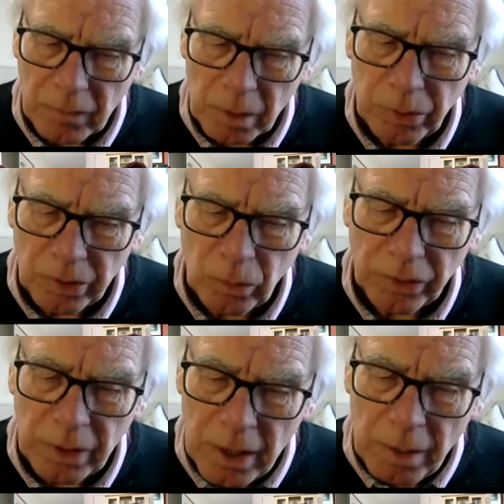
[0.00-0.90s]
But
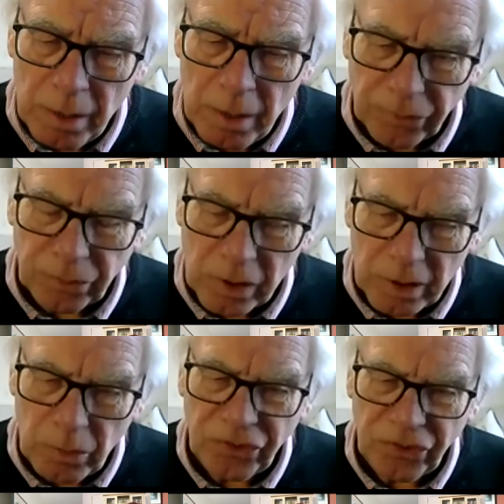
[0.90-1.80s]
perhaps one of the
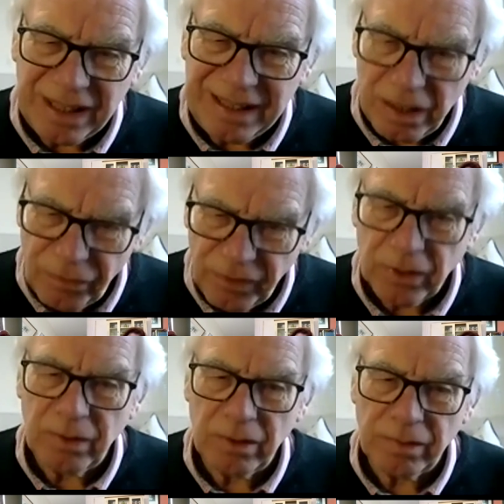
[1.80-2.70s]
most
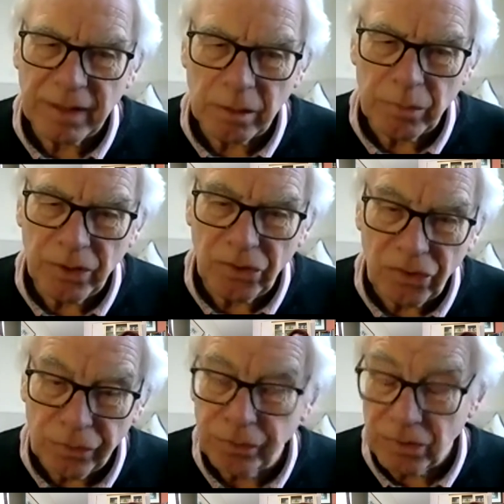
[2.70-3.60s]
significant developments,
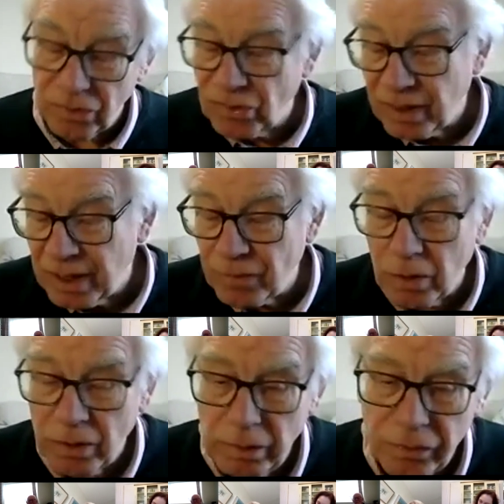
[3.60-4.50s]
as I say, I've
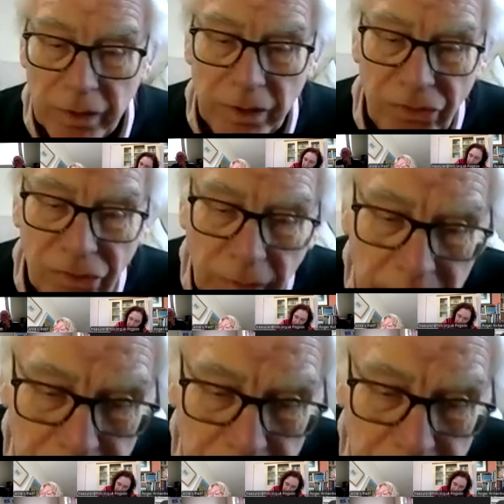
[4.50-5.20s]
already referred to it, and